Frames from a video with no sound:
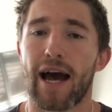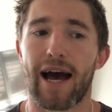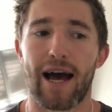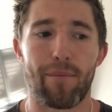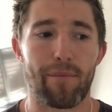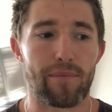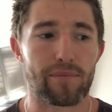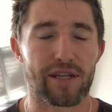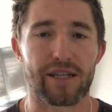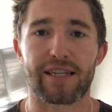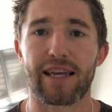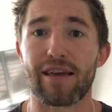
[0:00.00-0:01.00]

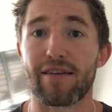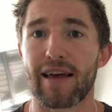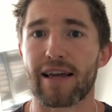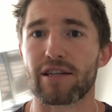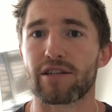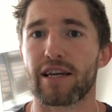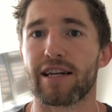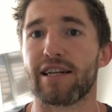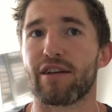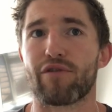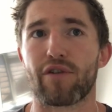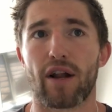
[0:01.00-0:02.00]
to see things in a
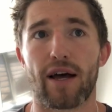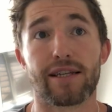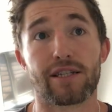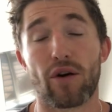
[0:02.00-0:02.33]
different light.